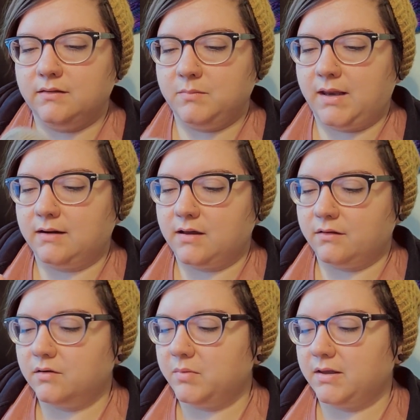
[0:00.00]
the main
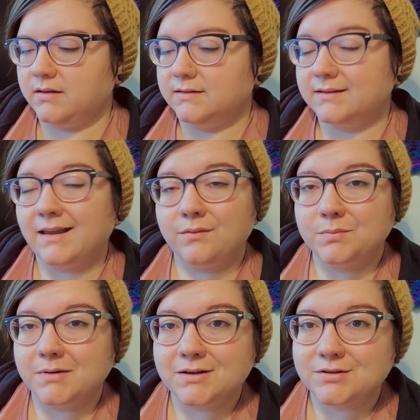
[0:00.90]
color because I was
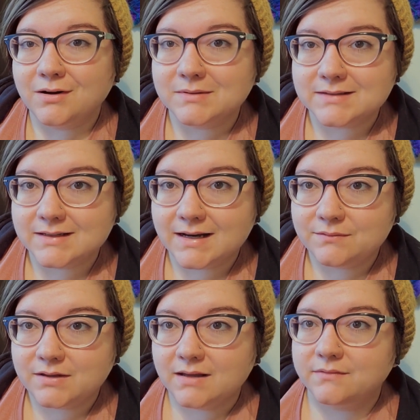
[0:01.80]
pretty sure I wasn't going to have
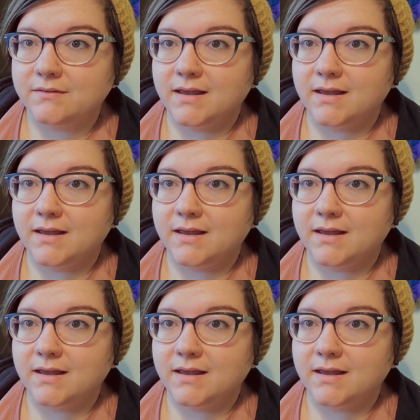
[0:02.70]
enough,